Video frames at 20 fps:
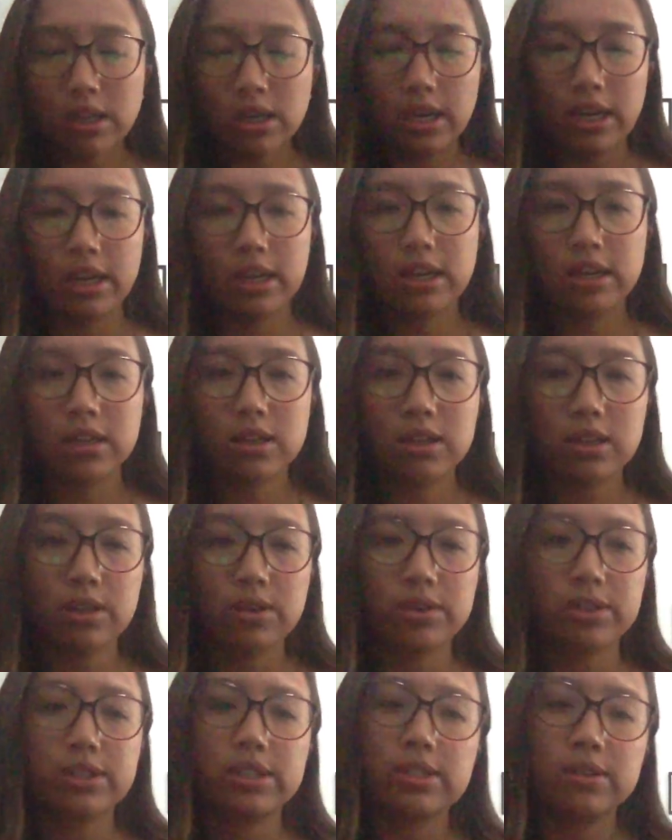and
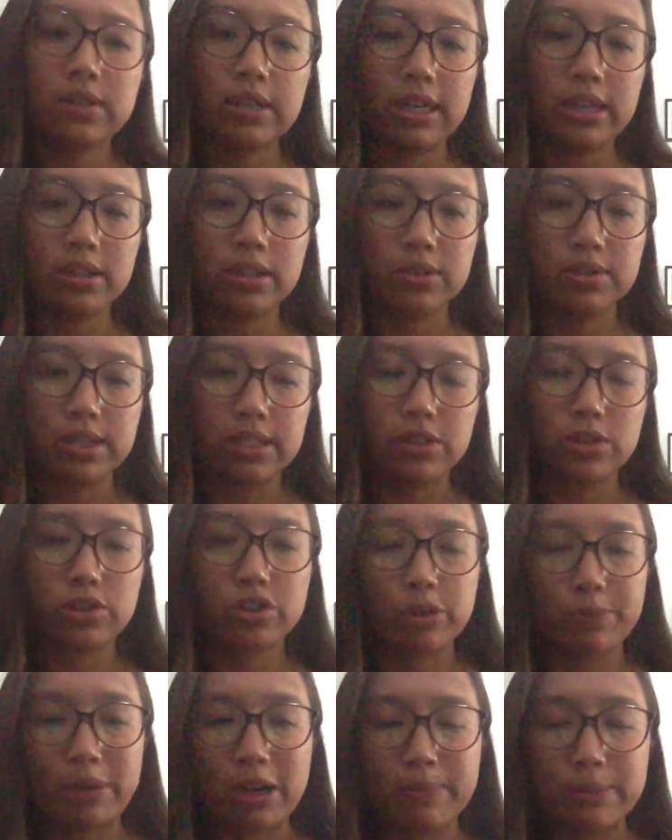you could still get those
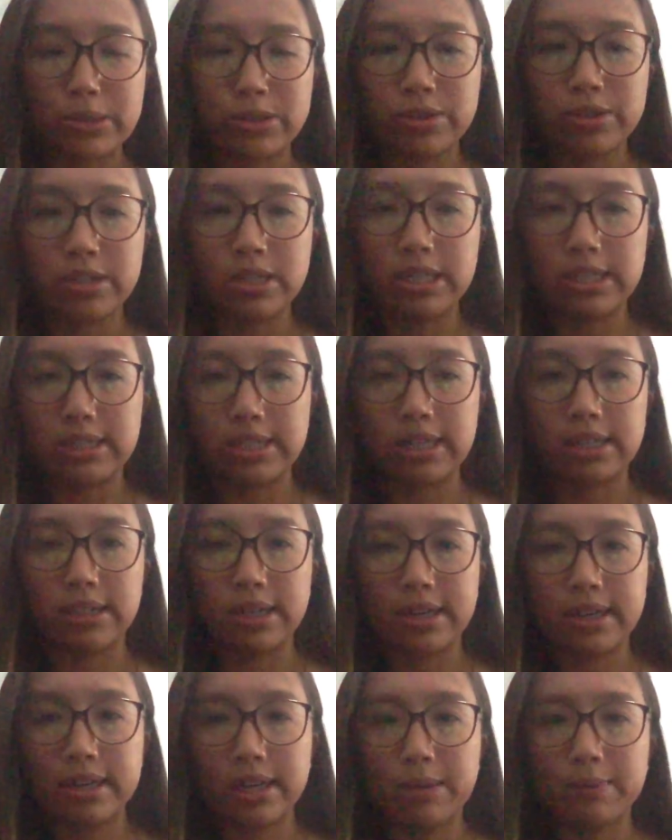internship opportunities at
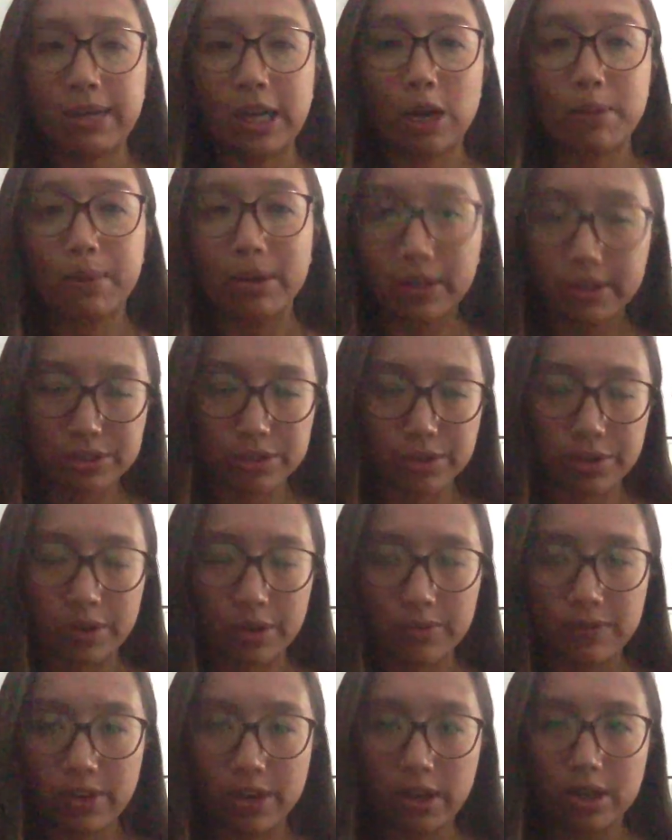like um, cal poly's
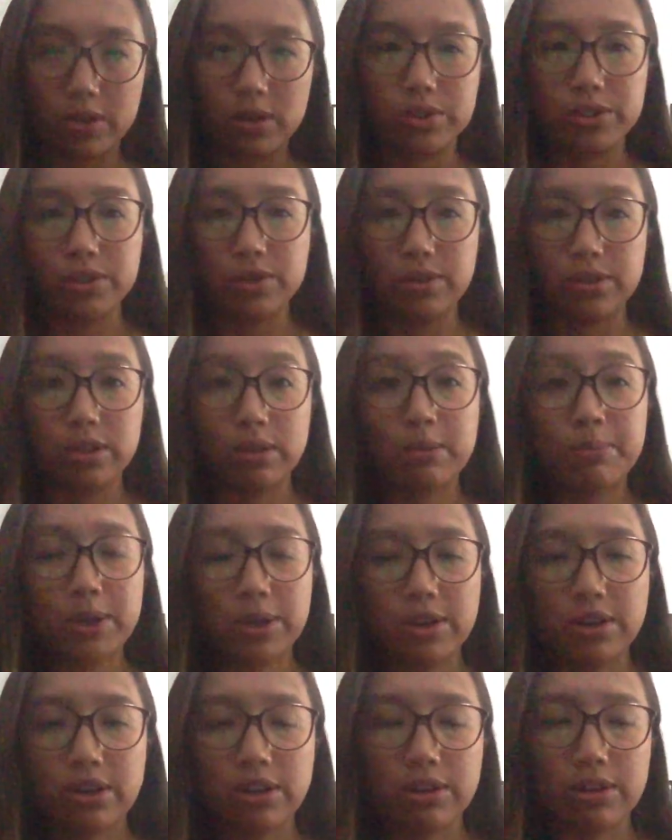career fair and also the
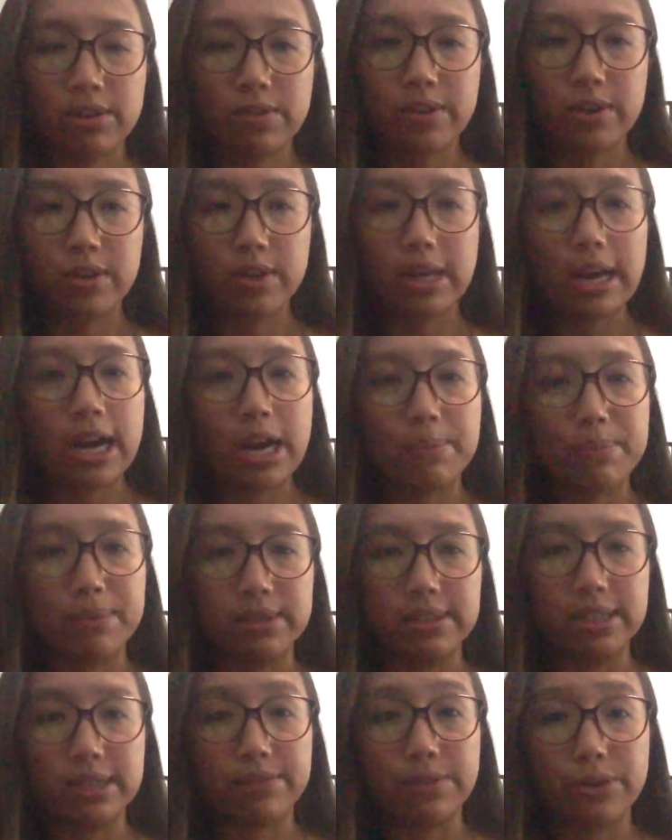computing career fair that
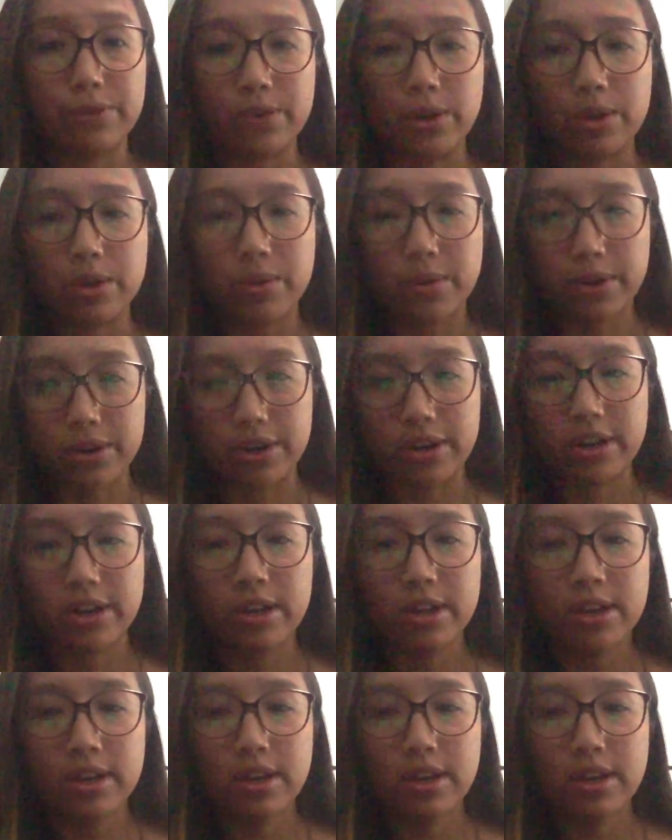happens every fall quarter